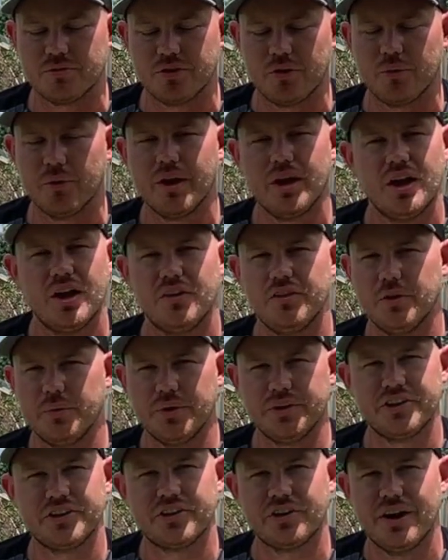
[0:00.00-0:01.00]
So they're
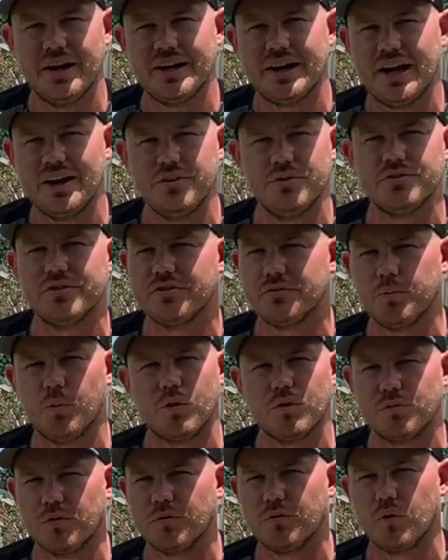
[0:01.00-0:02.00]
really great. I use this
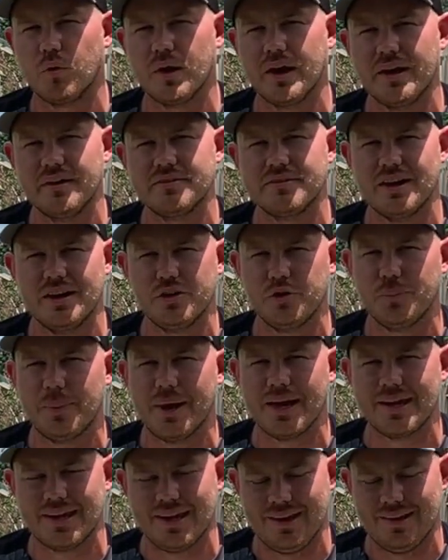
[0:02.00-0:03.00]
more for forehands than I do
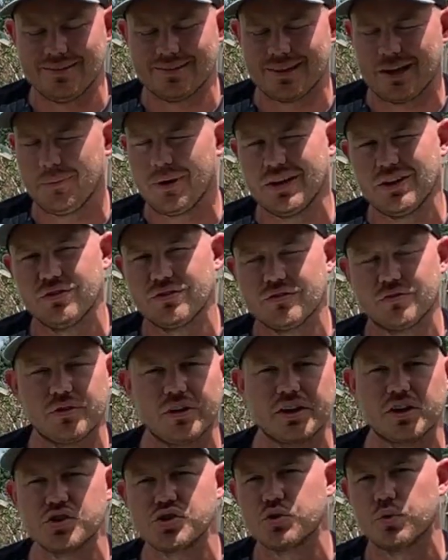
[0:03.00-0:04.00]
backhands. I might use it for
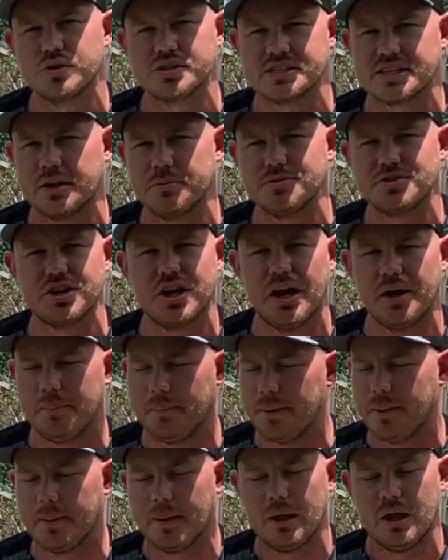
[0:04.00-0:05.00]
like a short skip shot,
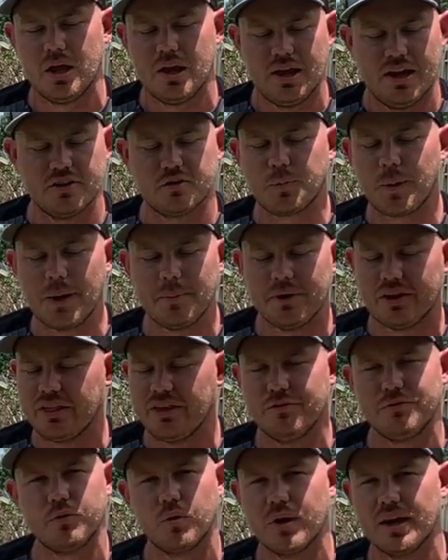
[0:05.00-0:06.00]
but it's
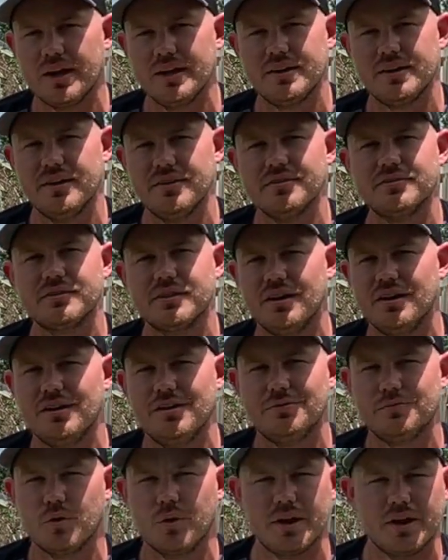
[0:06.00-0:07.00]
primarily a forehand disc,
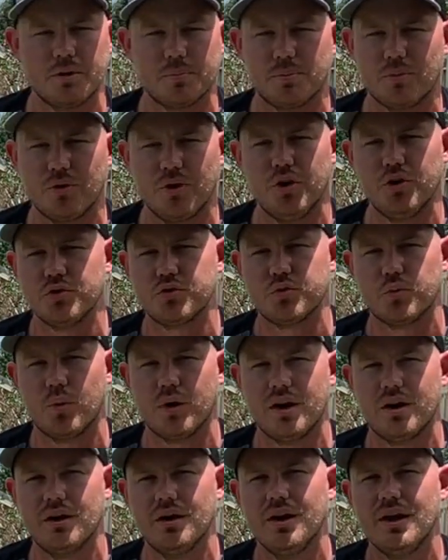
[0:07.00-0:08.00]
forehand approach
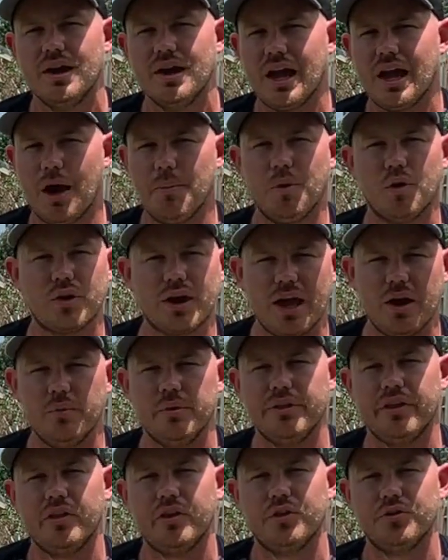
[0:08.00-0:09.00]
where I'm okay
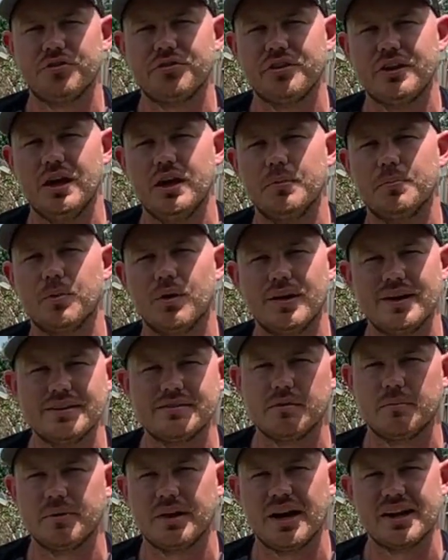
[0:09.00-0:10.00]
with a little skip, or I need
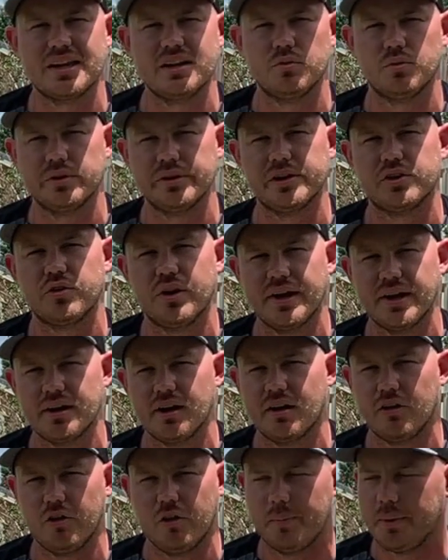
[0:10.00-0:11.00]
something I can really crank
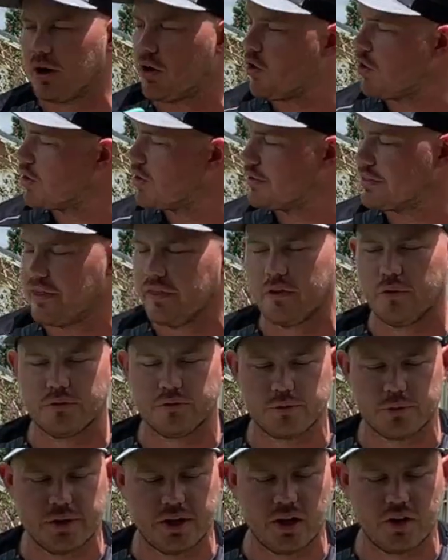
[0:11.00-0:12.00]
on a little bit harder than those
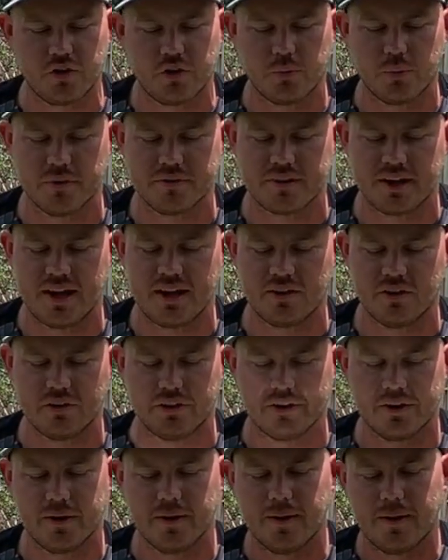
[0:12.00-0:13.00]
300 ones I had
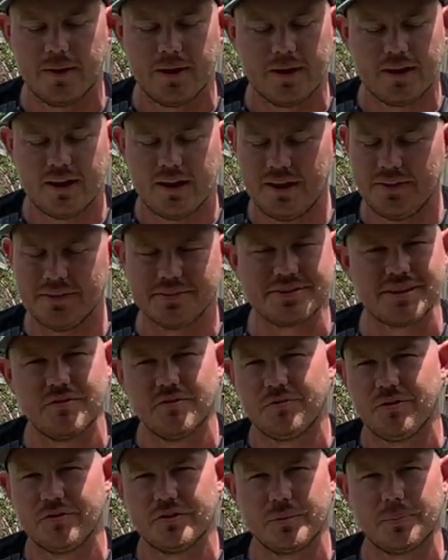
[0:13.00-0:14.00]
earlier. And the
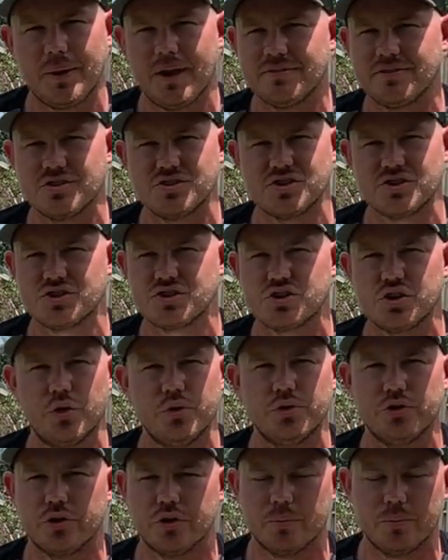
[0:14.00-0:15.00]
750 plastic is just
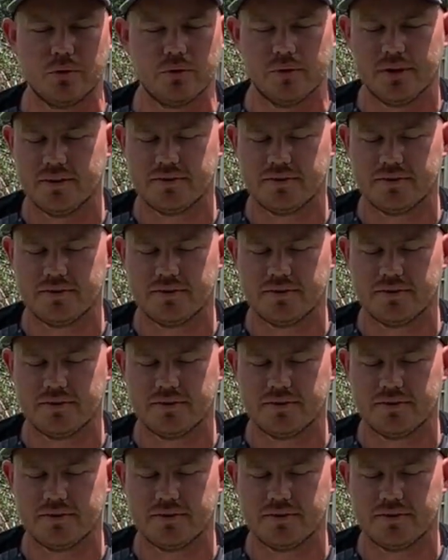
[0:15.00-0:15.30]
so durable.